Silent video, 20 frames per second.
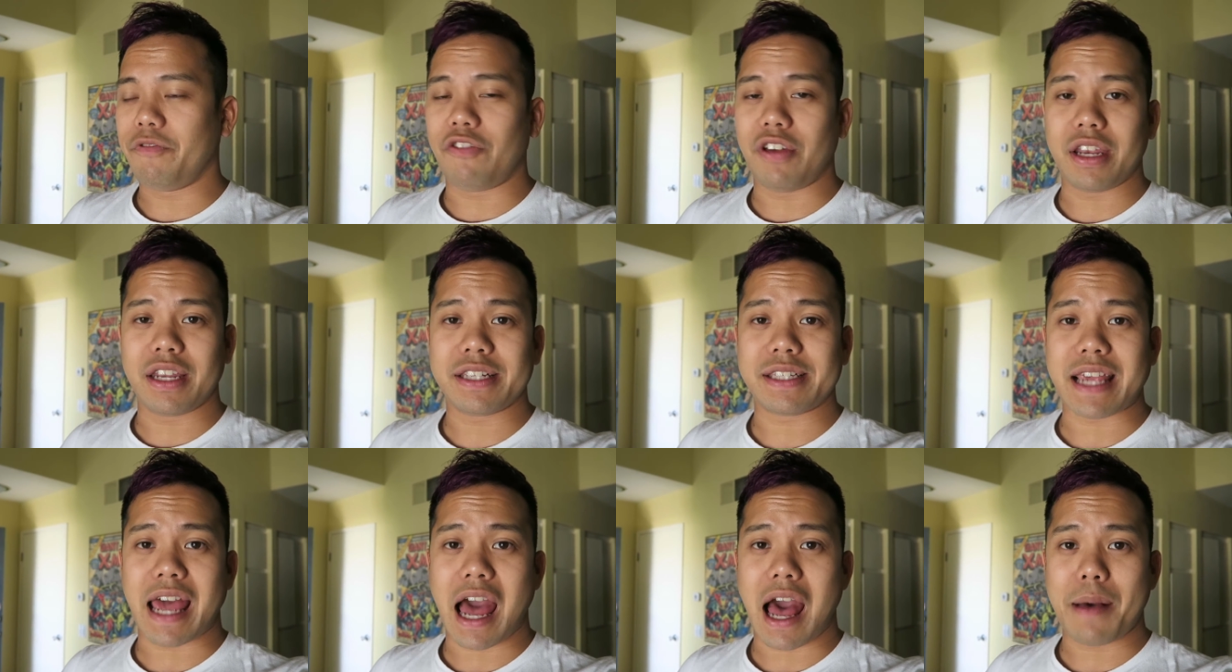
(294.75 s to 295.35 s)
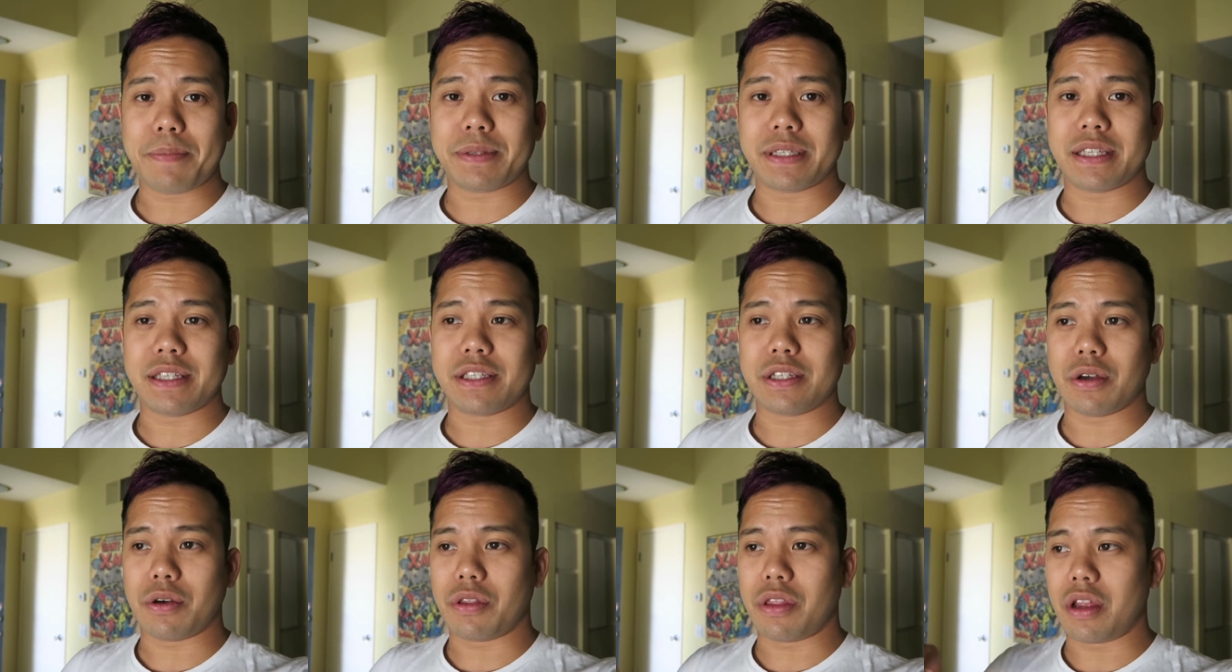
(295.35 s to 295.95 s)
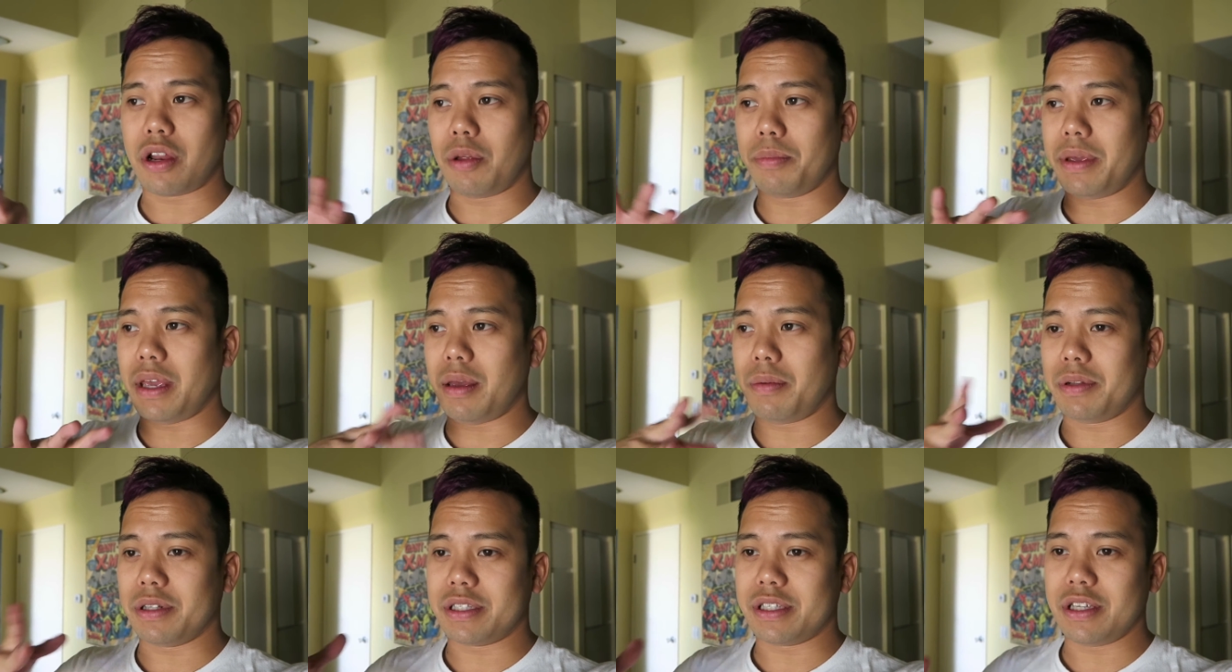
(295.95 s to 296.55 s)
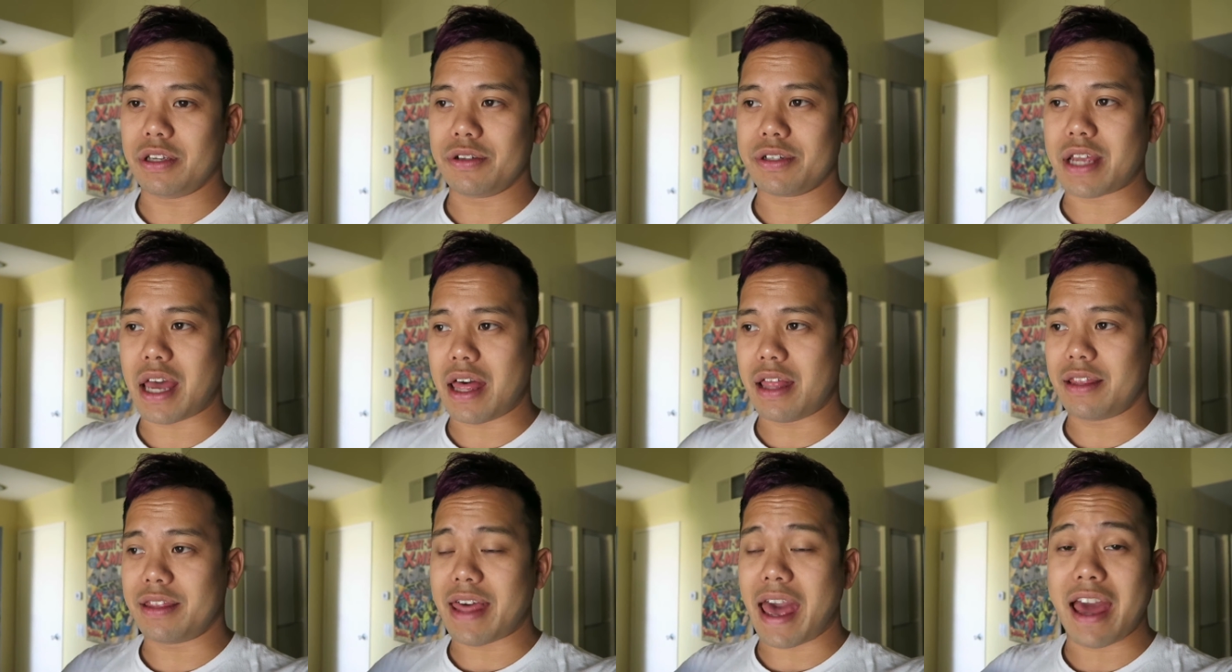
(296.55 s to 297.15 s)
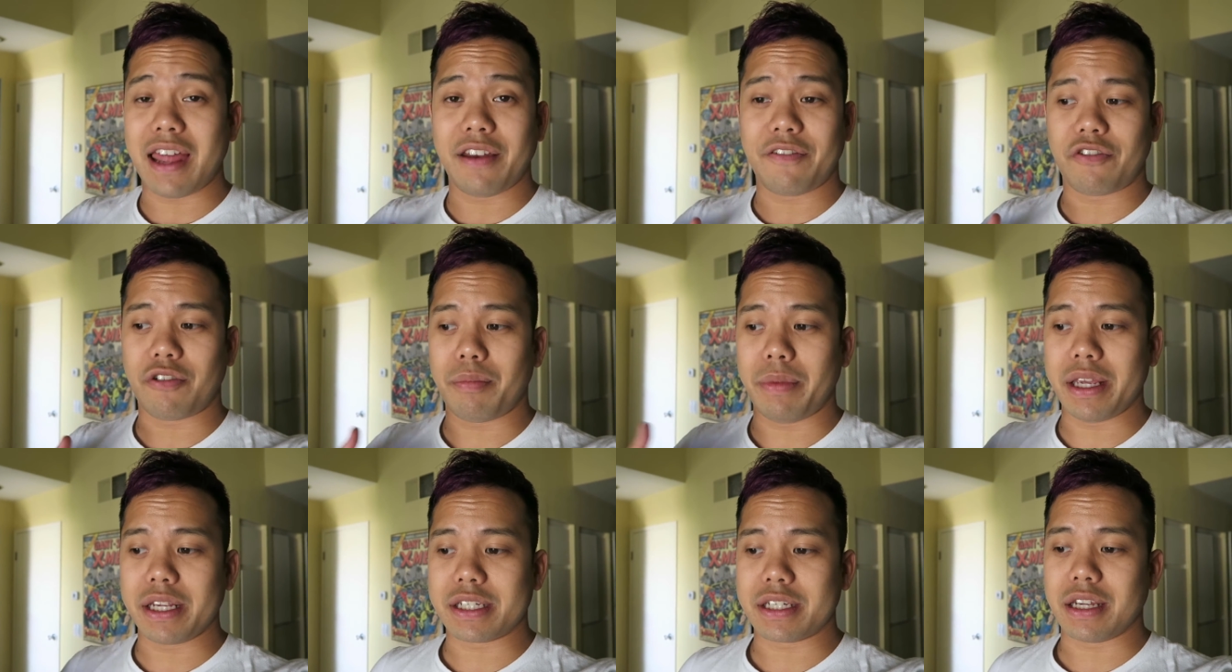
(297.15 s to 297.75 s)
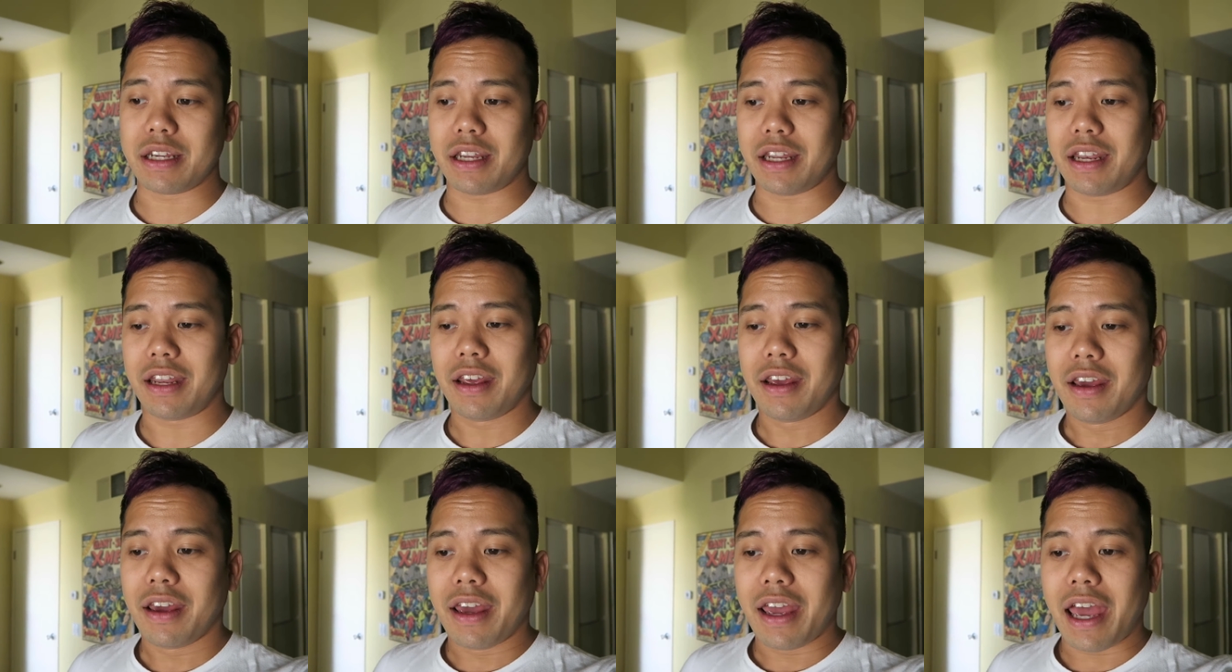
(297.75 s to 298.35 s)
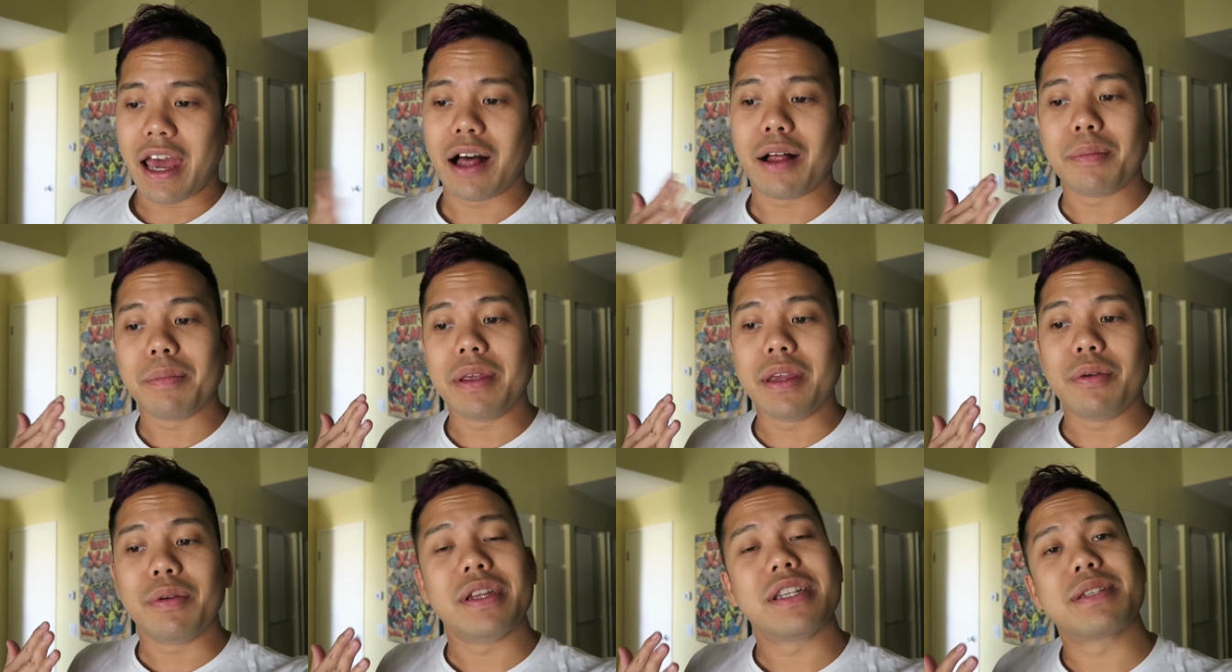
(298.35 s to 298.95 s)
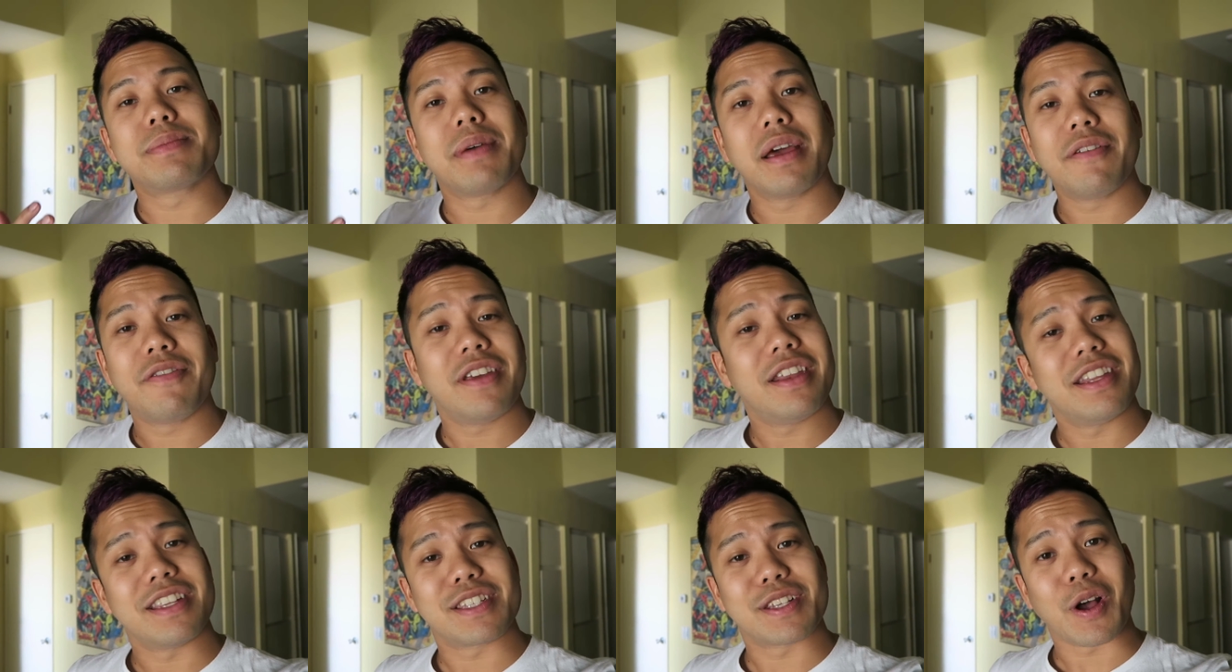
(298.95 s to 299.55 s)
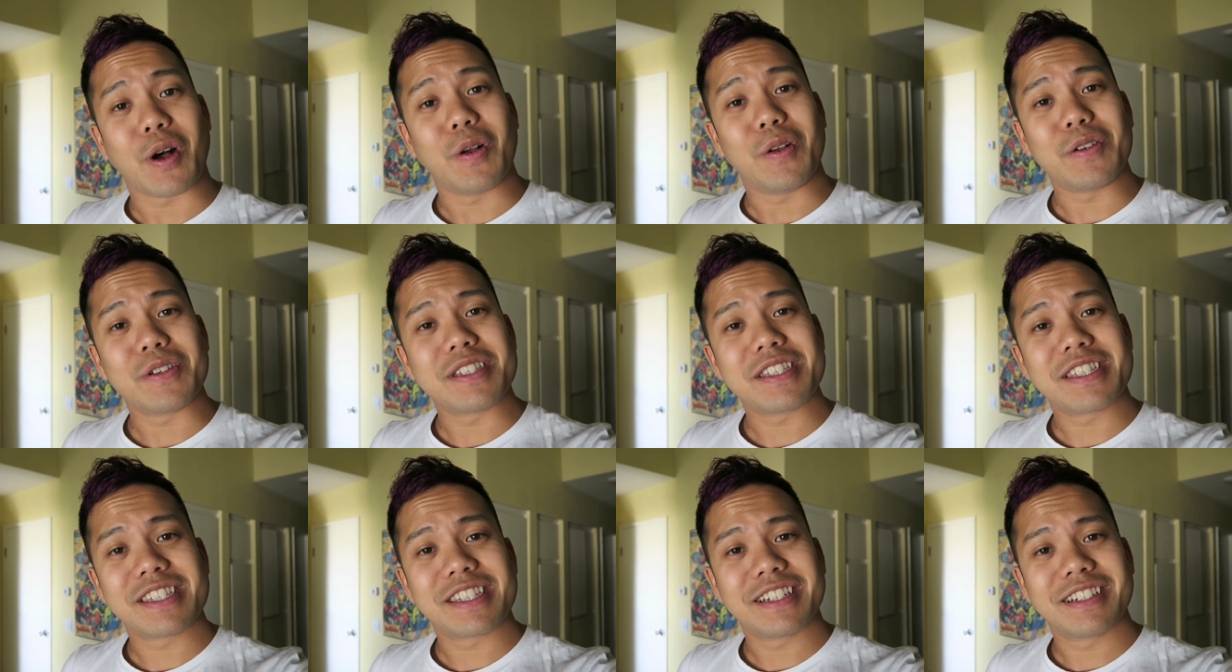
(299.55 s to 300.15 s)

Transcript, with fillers: fitness apps and so they'll be able to use that, that information and help me reach my fitness goals.